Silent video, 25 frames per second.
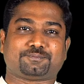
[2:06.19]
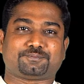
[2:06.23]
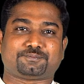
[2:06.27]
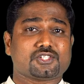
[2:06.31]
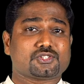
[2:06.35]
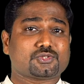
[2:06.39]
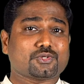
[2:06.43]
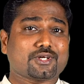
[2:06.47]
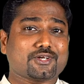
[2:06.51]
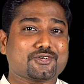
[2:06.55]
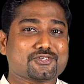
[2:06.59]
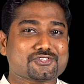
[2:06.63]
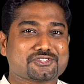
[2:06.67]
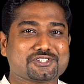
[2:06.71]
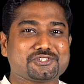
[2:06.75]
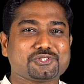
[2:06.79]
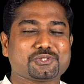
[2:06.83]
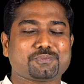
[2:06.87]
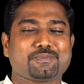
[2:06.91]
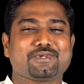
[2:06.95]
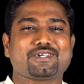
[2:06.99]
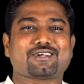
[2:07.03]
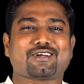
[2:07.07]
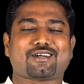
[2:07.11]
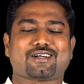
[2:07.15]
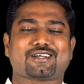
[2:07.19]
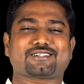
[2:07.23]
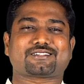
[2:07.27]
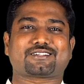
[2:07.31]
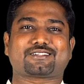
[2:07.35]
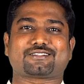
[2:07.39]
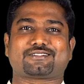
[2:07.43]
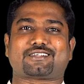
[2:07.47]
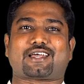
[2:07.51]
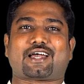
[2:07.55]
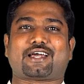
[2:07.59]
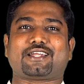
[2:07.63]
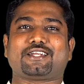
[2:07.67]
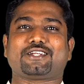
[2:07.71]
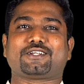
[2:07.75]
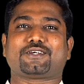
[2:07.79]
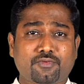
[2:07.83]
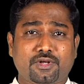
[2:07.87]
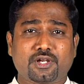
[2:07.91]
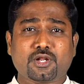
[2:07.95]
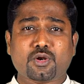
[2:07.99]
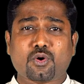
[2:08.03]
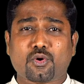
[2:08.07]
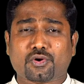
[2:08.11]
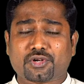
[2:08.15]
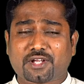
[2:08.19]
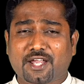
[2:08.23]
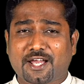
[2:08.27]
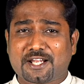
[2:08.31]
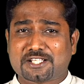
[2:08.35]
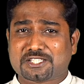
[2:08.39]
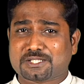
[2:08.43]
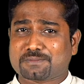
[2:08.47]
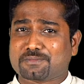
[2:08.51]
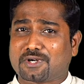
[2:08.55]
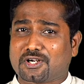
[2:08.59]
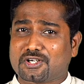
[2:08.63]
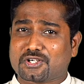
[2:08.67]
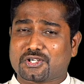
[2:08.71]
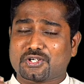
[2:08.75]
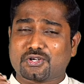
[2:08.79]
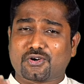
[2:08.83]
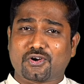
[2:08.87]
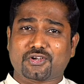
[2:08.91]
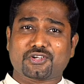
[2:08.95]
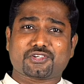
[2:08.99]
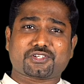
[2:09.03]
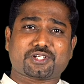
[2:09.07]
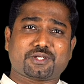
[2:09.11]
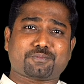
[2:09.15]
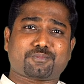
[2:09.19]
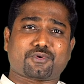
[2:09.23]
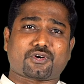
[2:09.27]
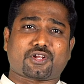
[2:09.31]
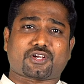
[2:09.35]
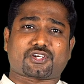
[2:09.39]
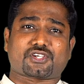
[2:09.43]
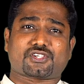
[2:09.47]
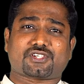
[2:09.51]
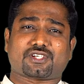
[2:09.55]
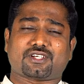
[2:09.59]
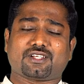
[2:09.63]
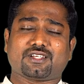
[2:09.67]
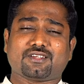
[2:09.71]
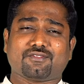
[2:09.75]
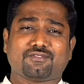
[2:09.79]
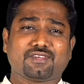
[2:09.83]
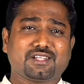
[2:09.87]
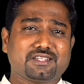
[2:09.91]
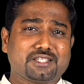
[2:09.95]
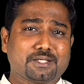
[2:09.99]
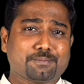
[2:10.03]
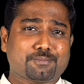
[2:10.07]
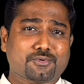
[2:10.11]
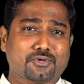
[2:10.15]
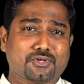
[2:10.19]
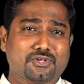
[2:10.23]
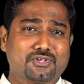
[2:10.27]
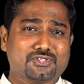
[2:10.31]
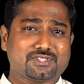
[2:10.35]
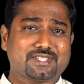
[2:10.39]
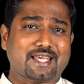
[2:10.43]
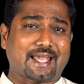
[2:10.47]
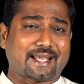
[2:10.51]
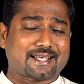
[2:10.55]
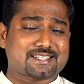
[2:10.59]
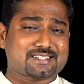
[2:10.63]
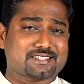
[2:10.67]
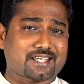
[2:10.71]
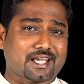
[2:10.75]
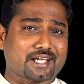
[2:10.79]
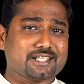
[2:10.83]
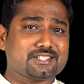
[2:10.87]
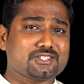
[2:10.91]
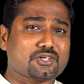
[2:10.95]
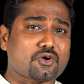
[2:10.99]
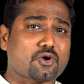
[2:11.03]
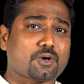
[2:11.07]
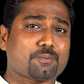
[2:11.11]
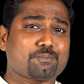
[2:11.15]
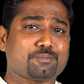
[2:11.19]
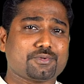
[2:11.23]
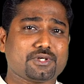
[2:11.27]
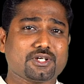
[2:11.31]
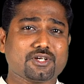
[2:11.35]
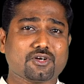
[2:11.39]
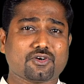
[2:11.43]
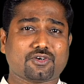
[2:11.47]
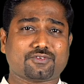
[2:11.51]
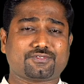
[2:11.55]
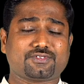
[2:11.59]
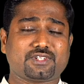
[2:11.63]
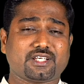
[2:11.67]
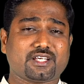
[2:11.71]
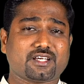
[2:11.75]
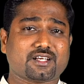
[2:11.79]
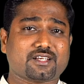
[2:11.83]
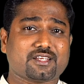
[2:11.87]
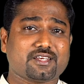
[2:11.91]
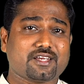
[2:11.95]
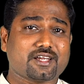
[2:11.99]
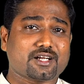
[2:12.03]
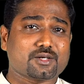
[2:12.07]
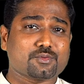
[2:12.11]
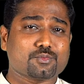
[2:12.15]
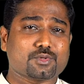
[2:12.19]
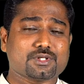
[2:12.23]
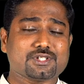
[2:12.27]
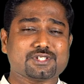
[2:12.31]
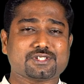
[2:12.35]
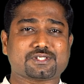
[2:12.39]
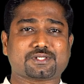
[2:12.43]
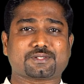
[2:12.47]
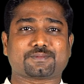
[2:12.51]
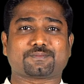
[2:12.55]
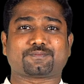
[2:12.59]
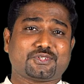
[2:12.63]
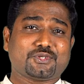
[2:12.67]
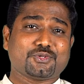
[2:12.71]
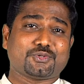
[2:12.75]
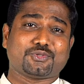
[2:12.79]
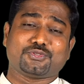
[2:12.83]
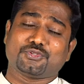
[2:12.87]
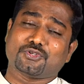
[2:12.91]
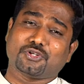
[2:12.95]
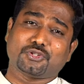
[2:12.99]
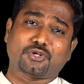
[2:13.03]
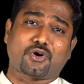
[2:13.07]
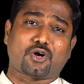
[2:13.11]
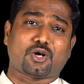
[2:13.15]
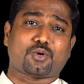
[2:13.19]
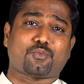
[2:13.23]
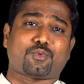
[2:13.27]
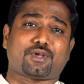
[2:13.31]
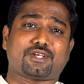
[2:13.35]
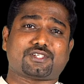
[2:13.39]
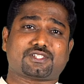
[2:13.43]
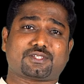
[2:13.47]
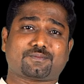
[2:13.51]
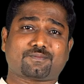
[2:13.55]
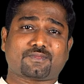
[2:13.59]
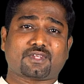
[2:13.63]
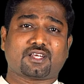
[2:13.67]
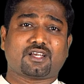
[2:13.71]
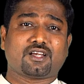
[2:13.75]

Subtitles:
So a question to be asked is that when an organism undergoing reproduction, will they produce the exact copy of their young ones? No, not always.